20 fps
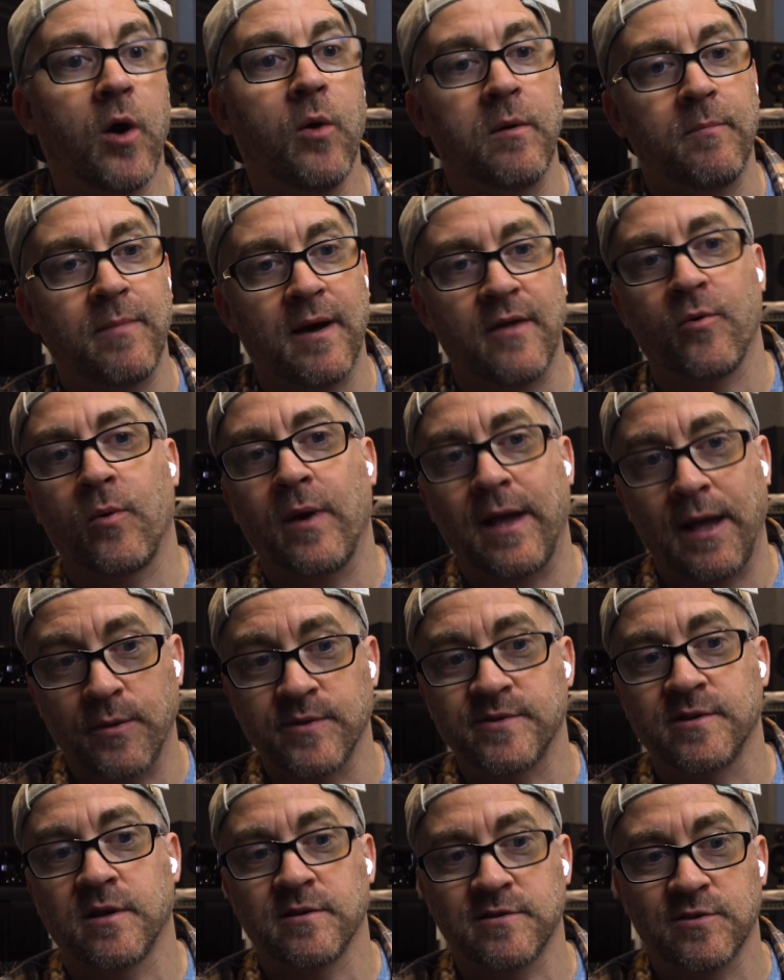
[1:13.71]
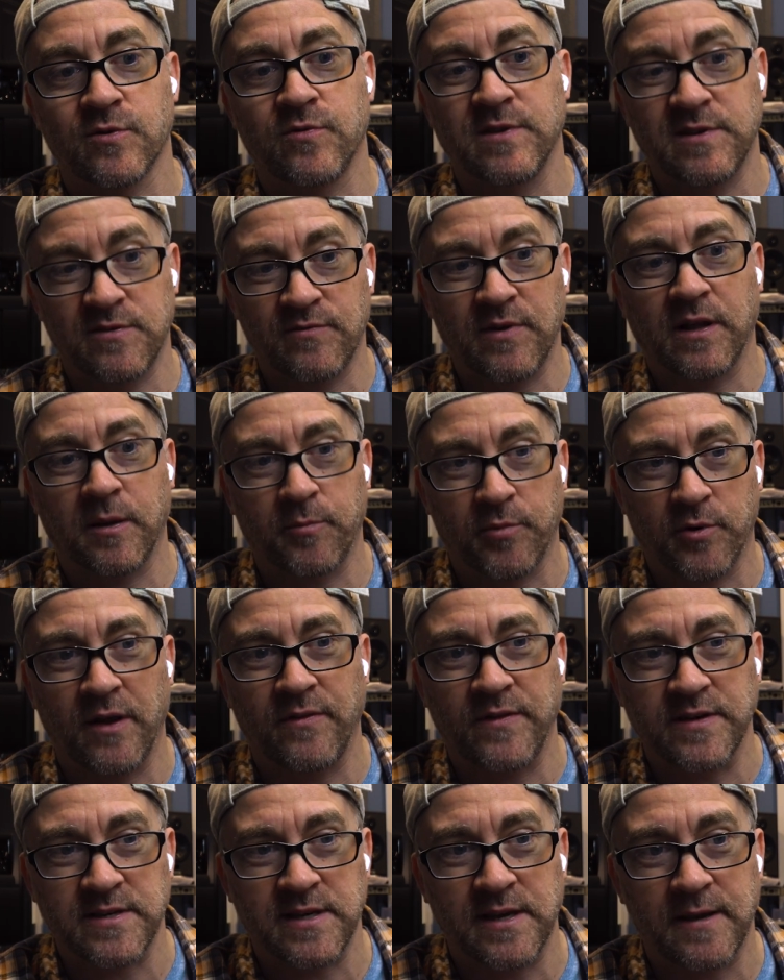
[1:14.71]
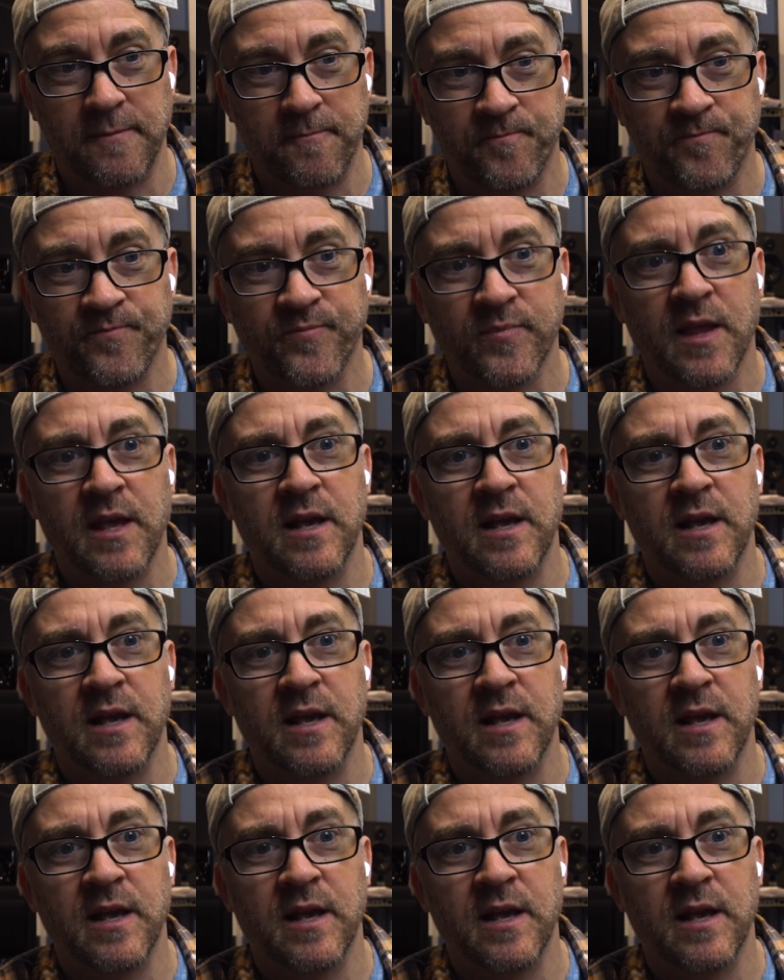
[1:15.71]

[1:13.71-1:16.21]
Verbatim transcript: Oh, and by the way, I was also the developer on the team.